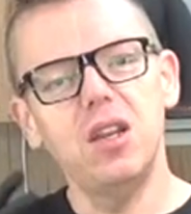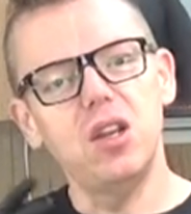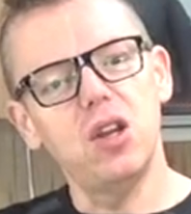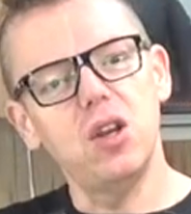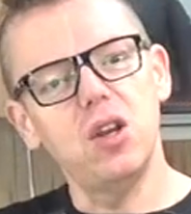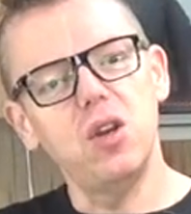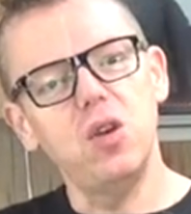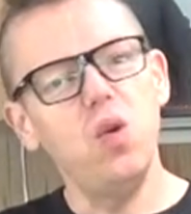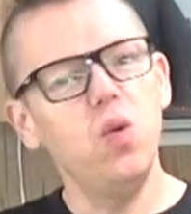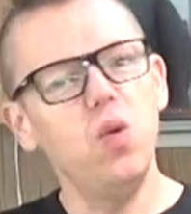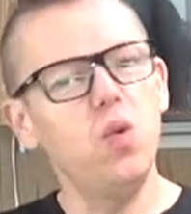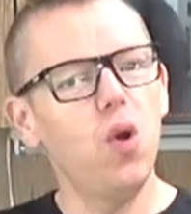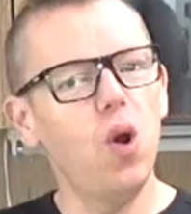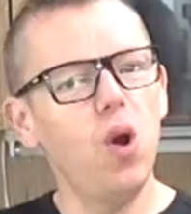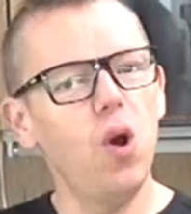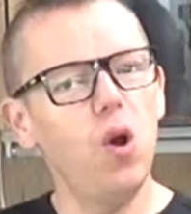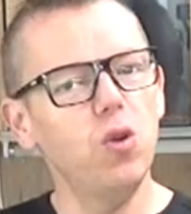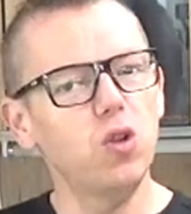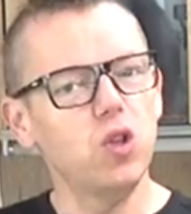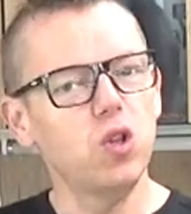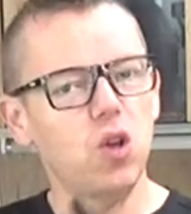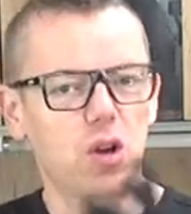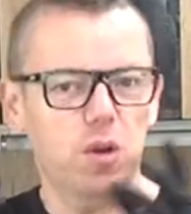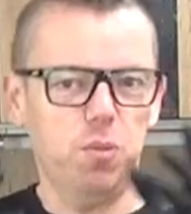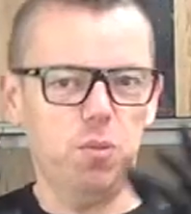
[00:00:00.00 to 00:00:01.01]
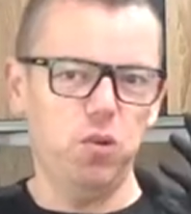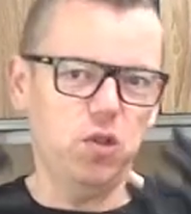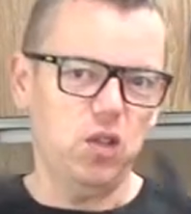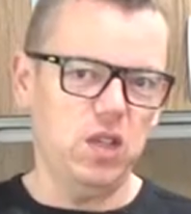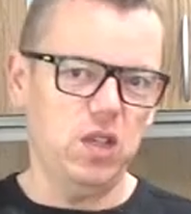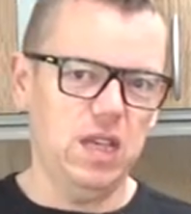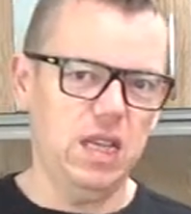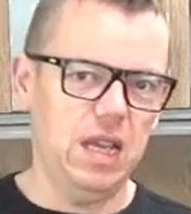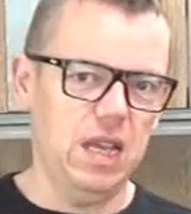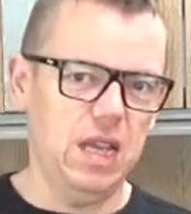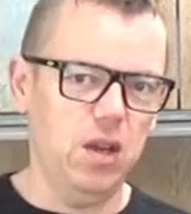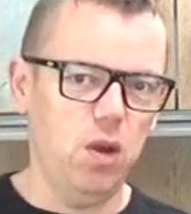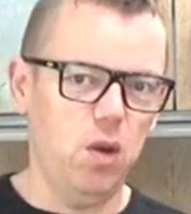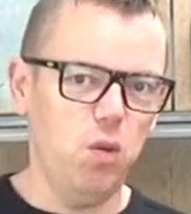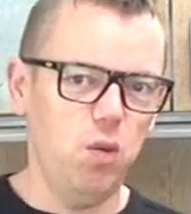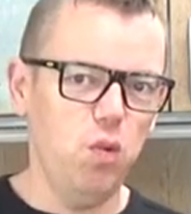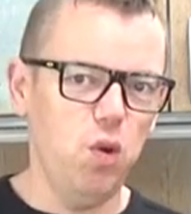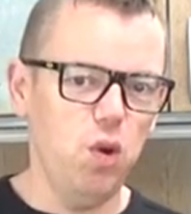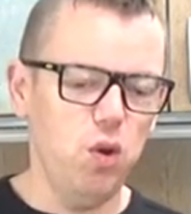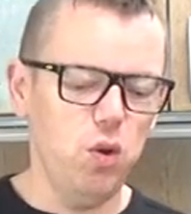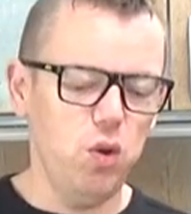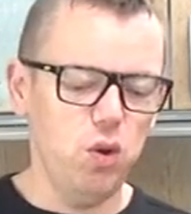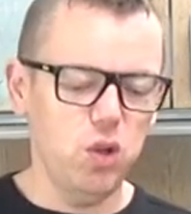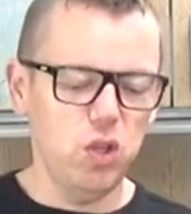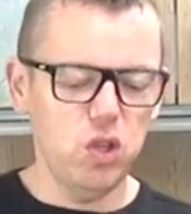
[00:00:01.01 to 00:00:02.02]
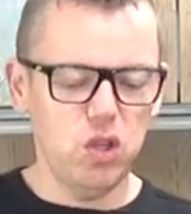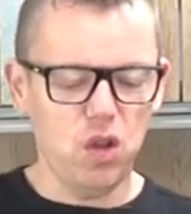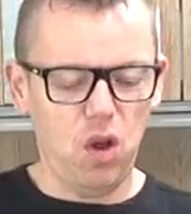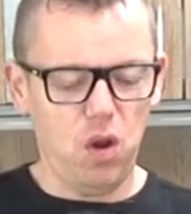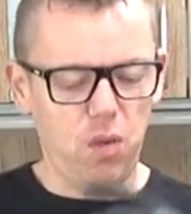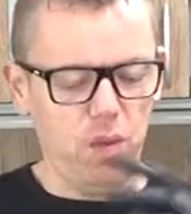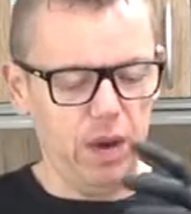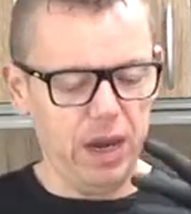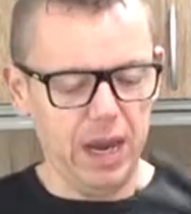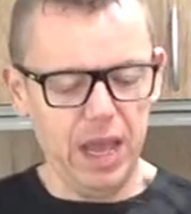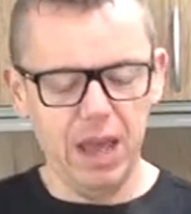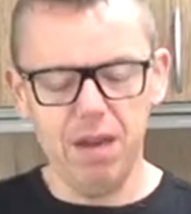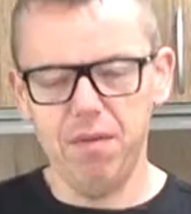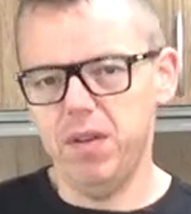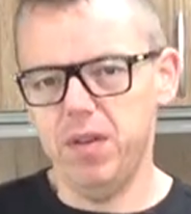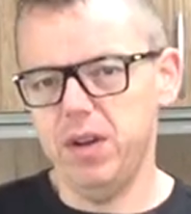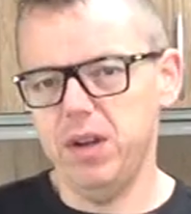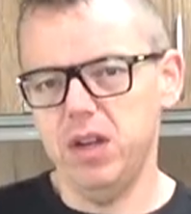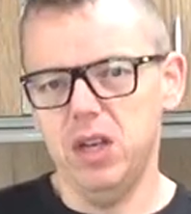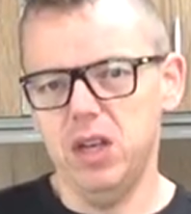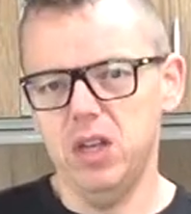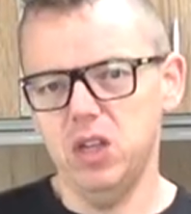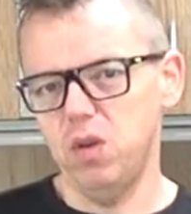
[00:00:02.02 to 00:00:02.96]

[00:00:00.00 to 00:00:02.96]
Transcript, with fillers: the new growth or it puts it in the roots or whatever.